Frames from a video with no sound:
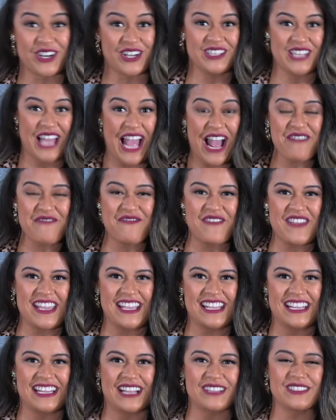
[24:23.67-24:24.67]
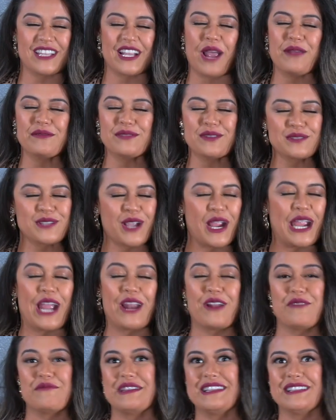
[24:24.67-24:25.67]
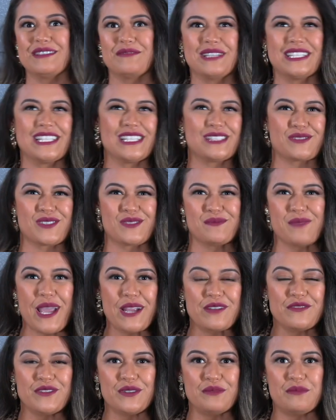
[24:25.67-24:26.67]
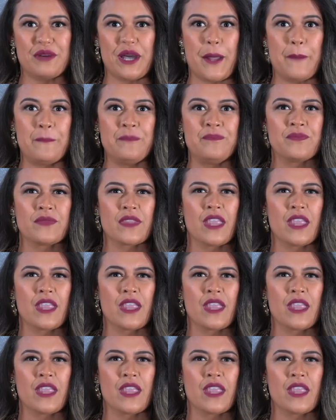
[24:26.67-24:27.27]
start laughing. I was like, I'm so sorry. I don't mean to be disrespectful, but